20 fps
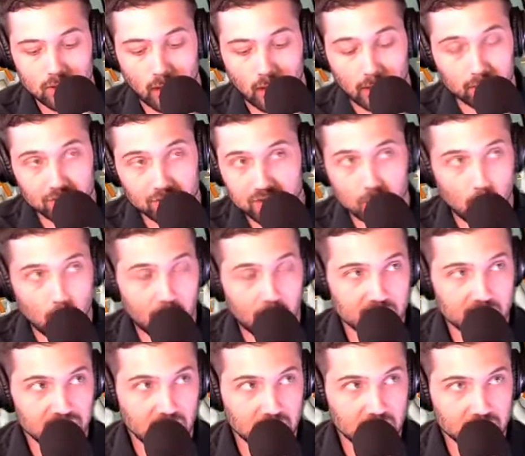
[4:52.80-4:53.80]
I don't see why
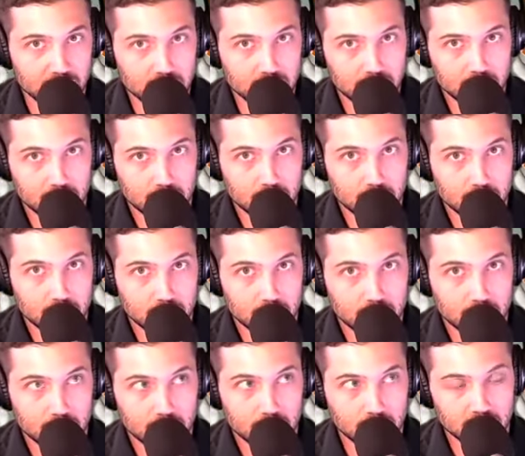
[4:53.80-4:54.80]
that changes.
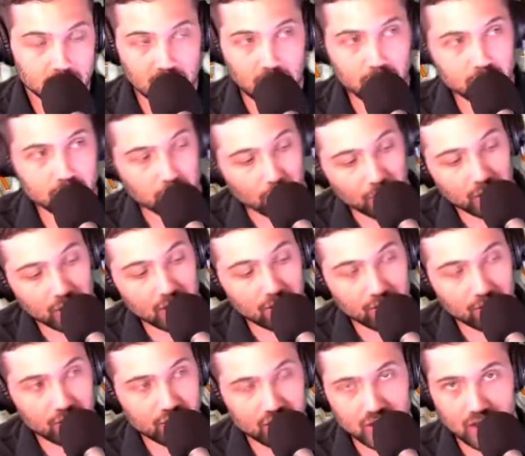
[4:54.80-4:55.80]
Latavius Murray could
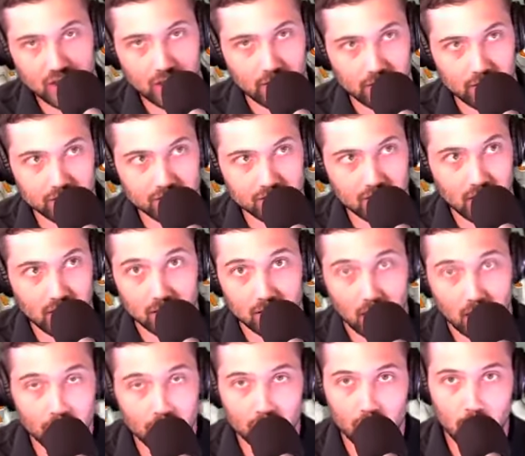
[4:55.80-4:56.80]
get 15 carries again,
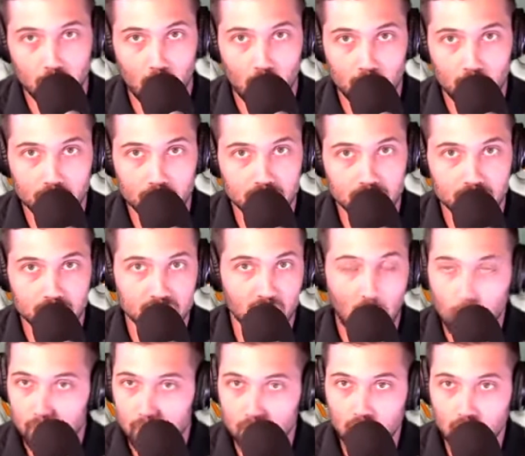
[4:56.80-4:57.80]
and Alvin Kamara could just
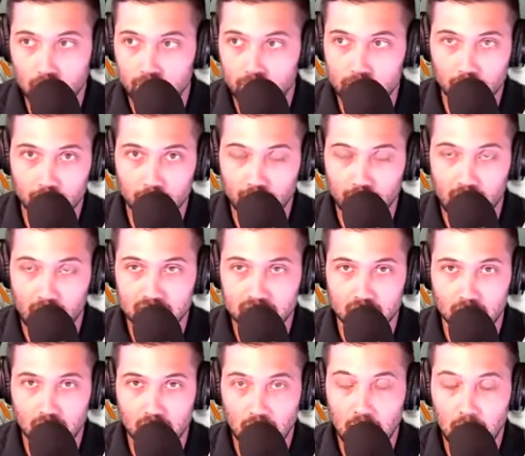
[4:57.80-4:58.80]
dominate every other
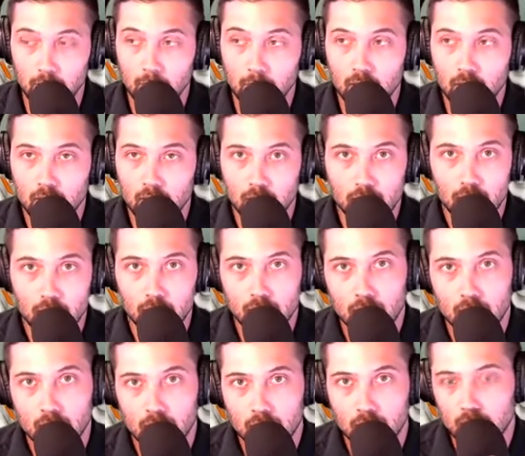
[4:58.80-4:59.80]
facet of the game.
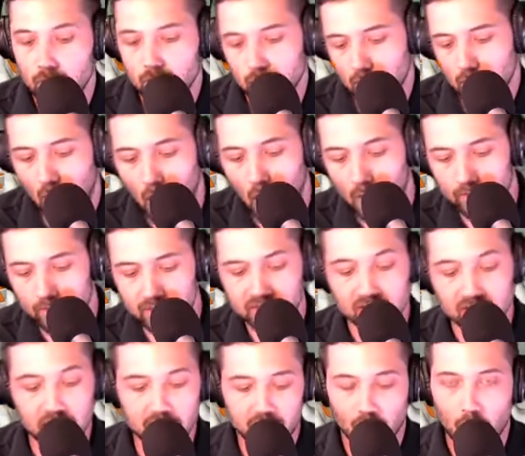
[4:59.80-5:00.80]

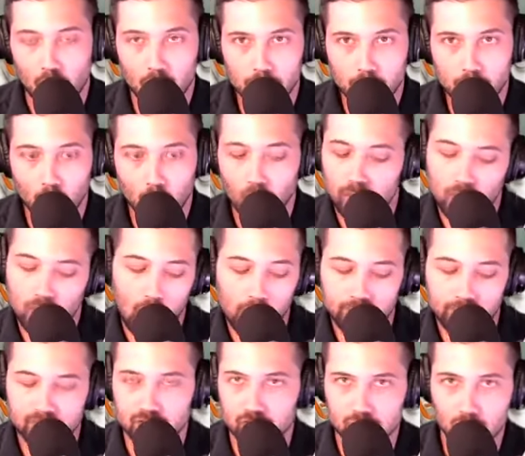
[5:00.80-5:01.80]
Obviously, he's an RB1.
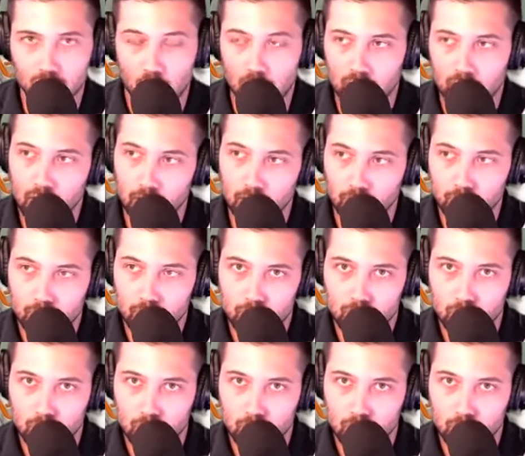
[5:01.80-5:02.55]
Obviously, you're starting him.